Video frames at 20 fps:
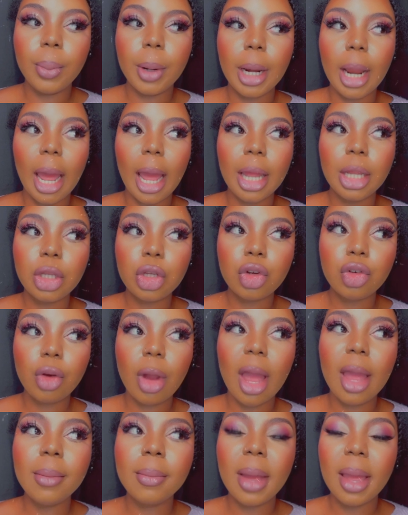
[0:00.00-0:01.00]
but i
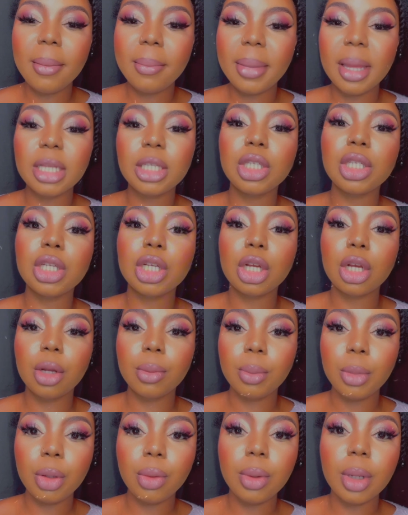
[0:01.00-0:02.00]
try my best to
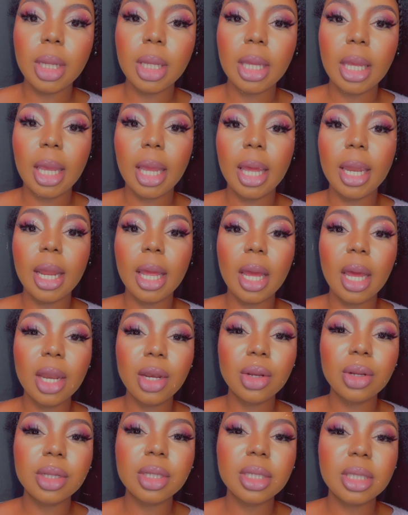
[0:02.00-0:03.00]
communicate and i
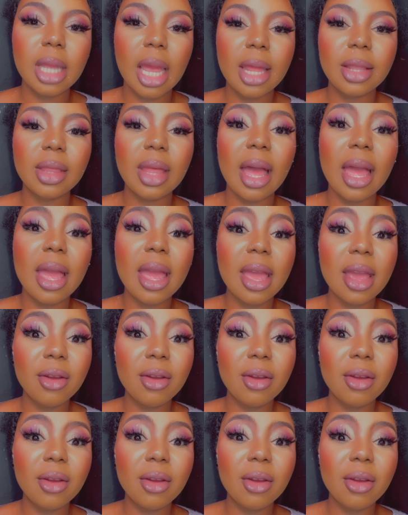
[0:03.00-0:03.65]
understand that